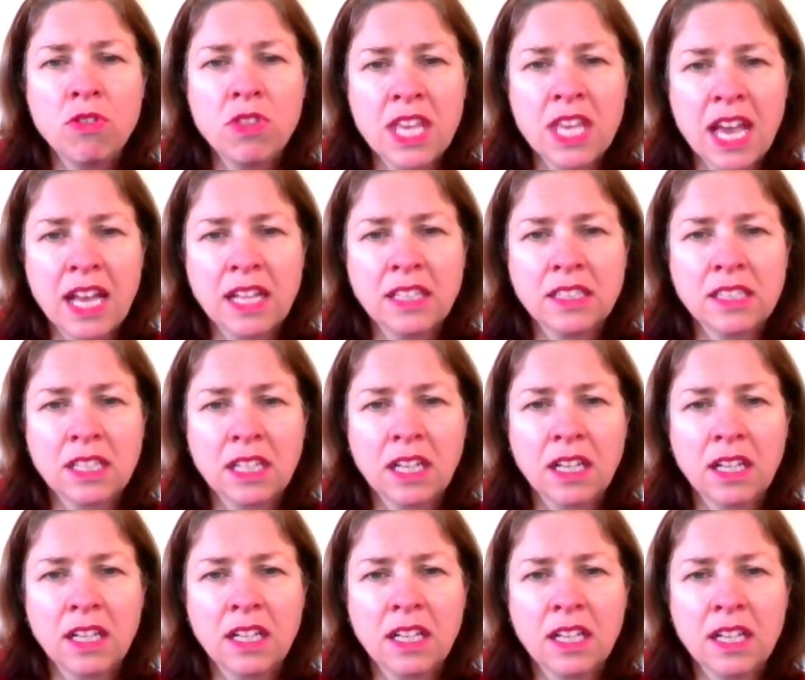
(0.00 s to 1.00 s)
The answer
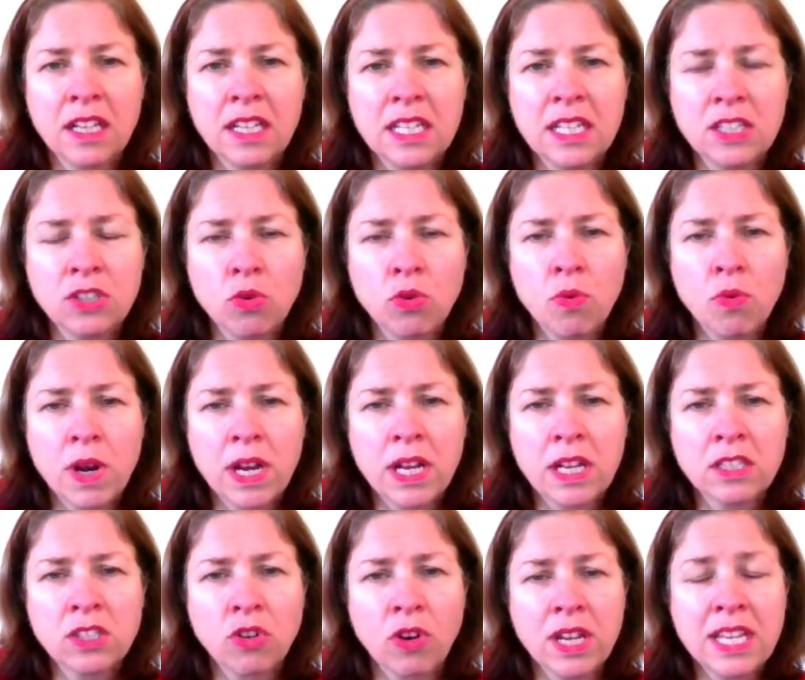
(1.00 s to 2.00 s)
is always,
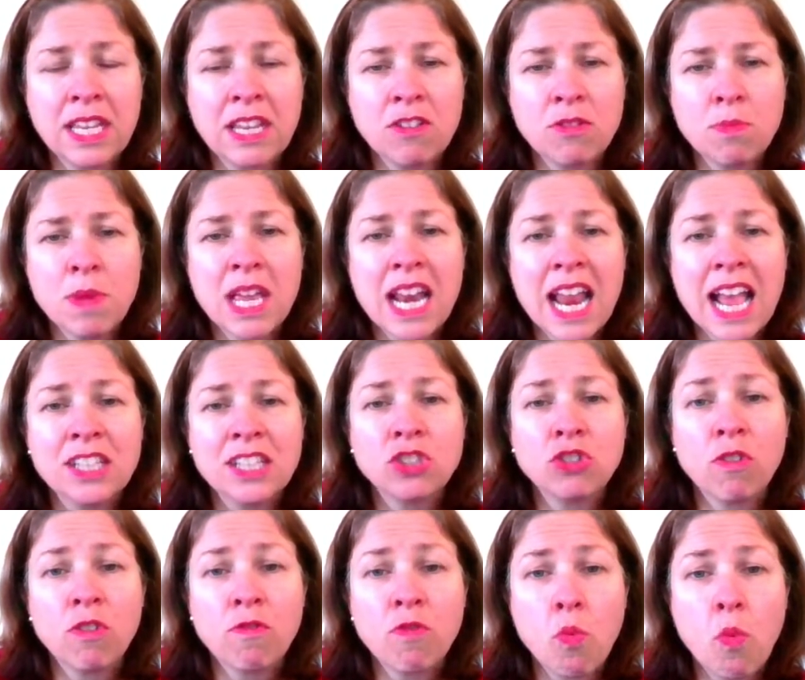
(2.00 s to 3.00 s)
gives me an answer
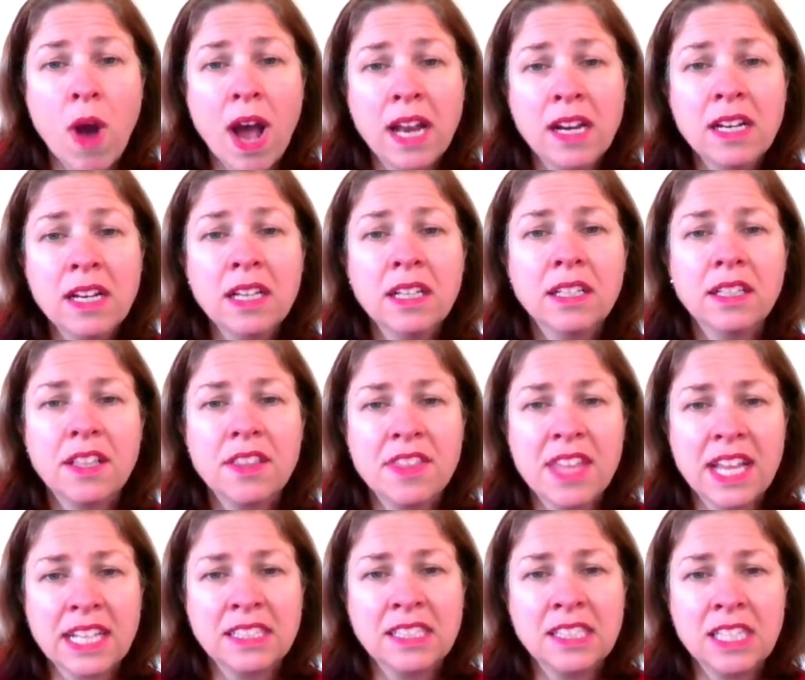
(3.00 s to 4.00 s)
of 1,
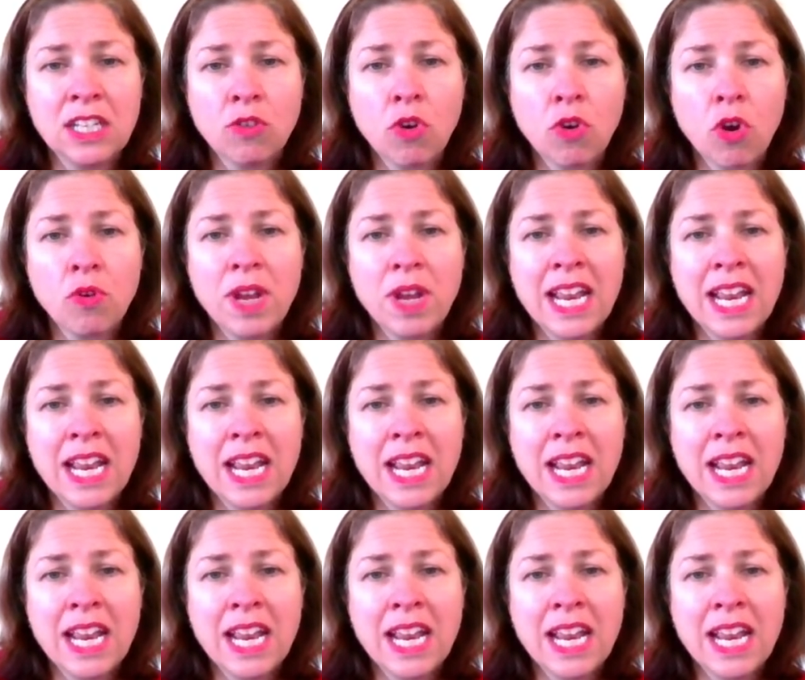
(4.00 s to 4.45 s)
that's 0.